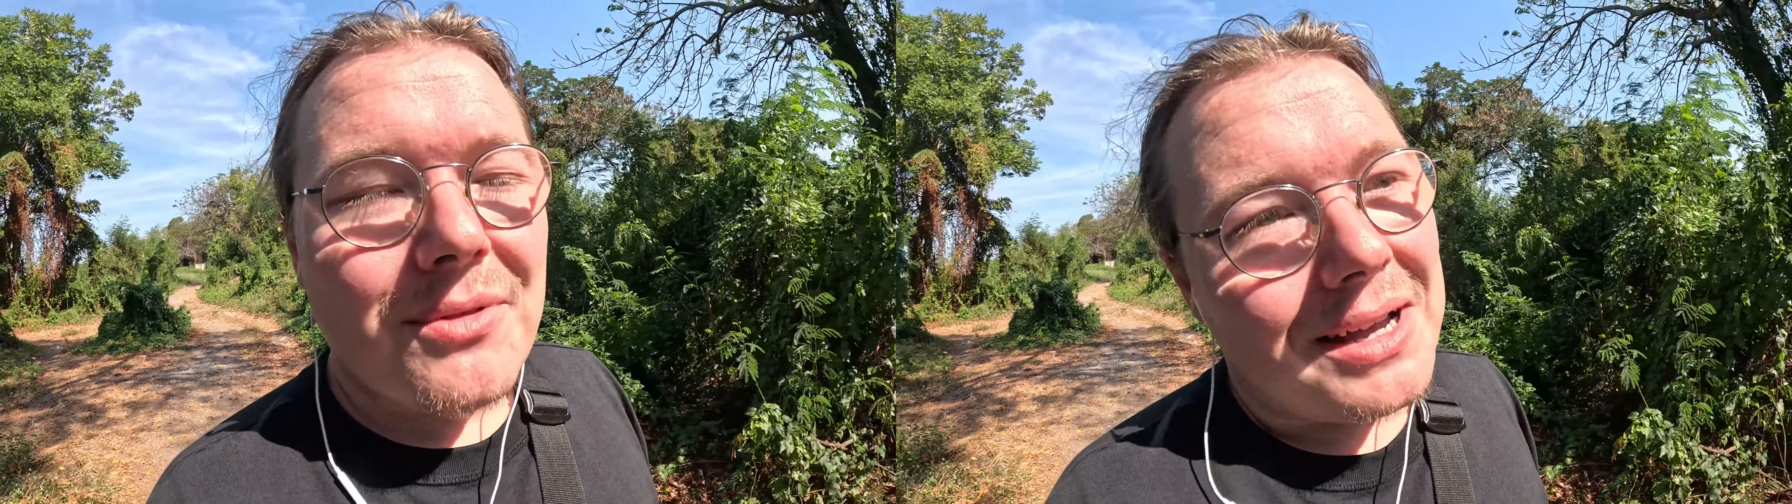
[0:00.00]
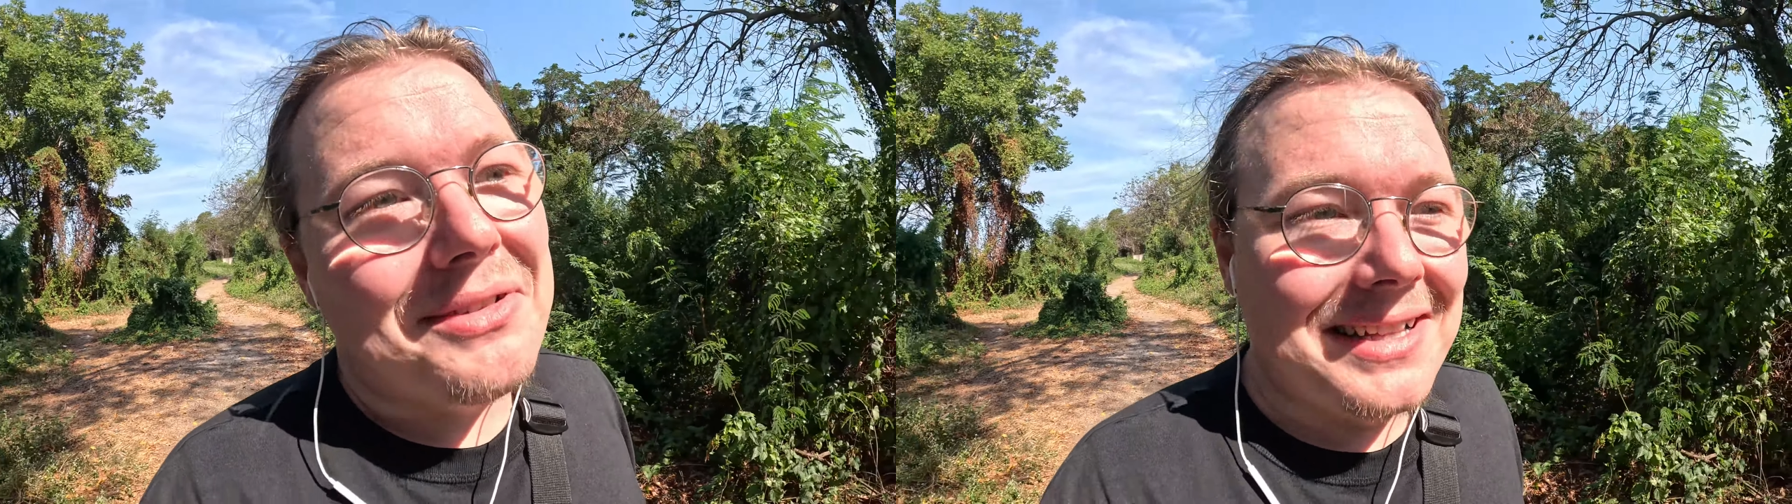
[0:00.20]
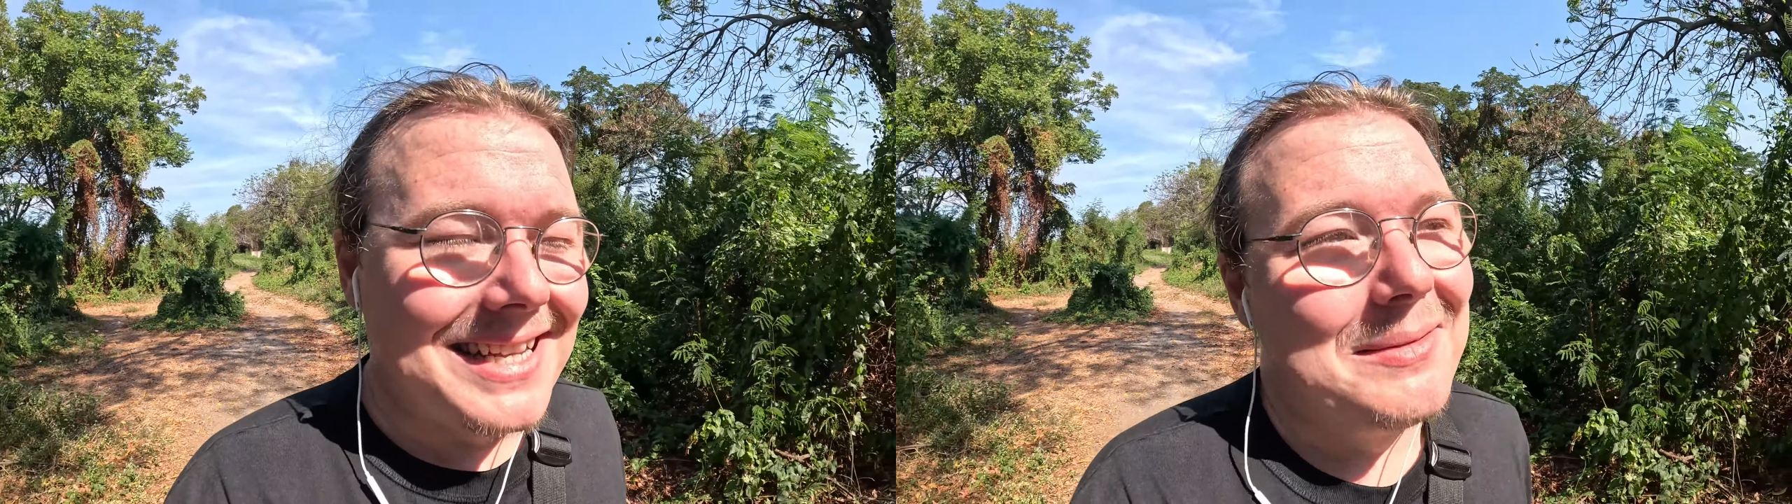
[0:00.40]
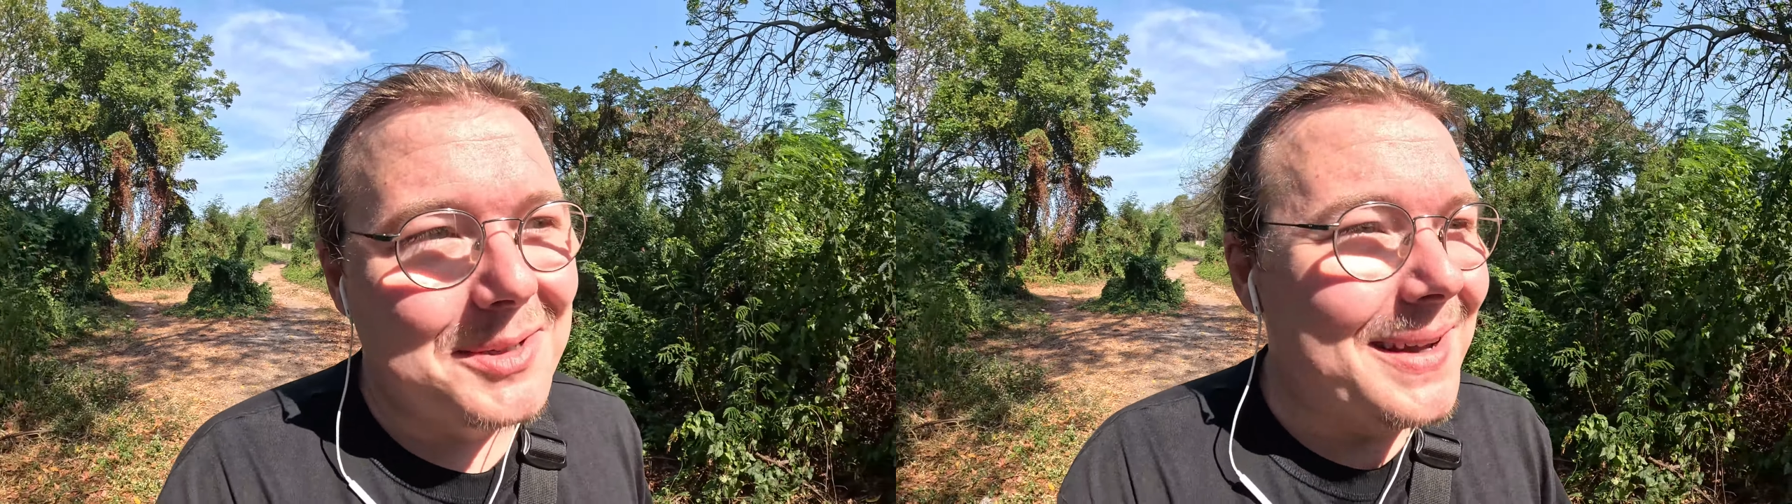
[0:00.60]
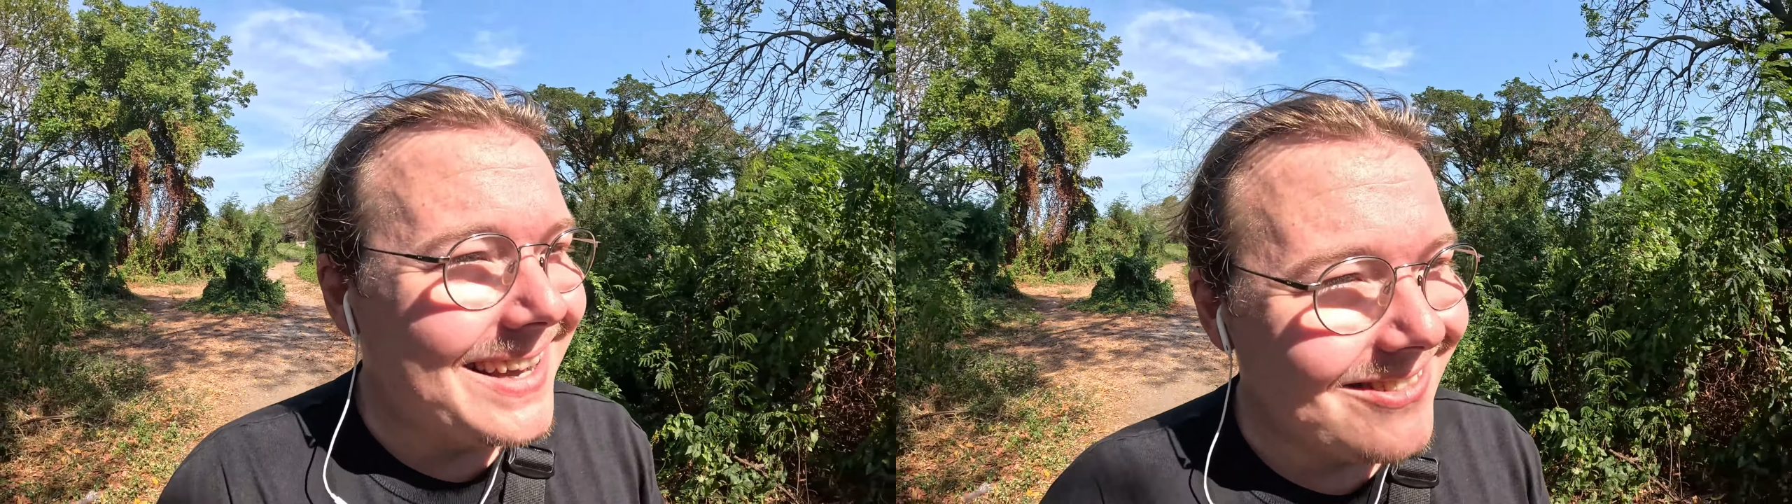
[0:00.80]
I've had time
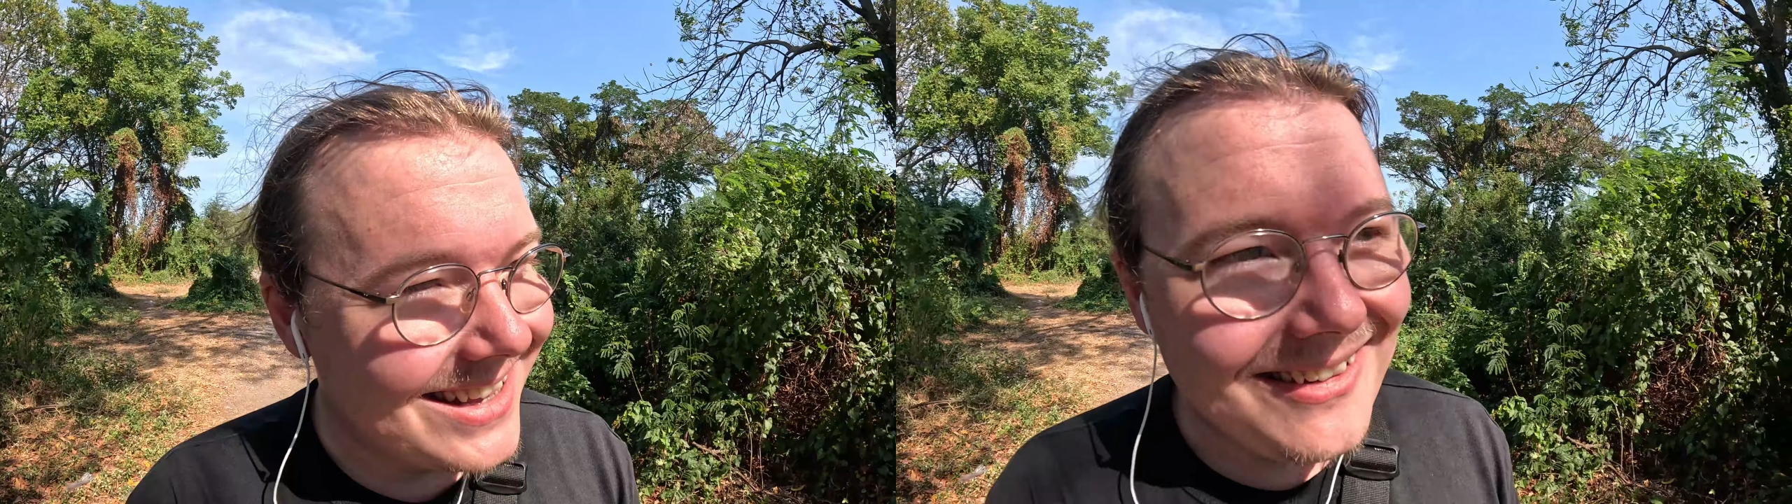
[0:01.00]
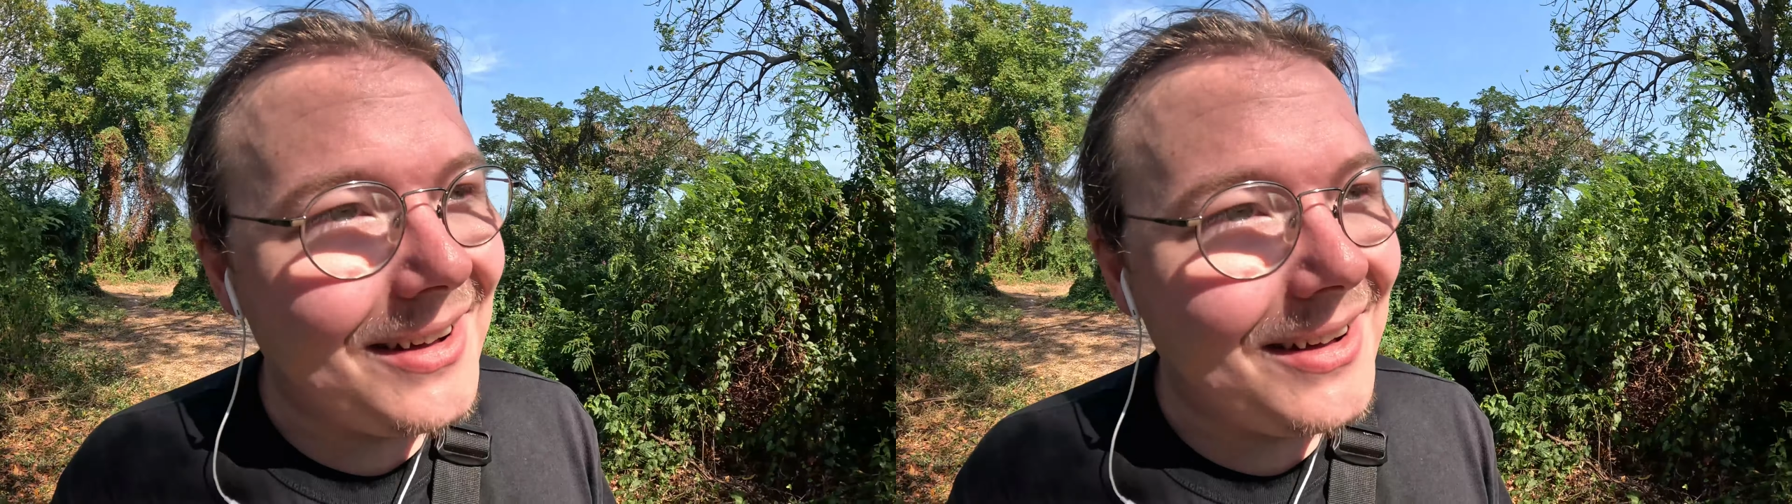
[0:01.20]
to make a video.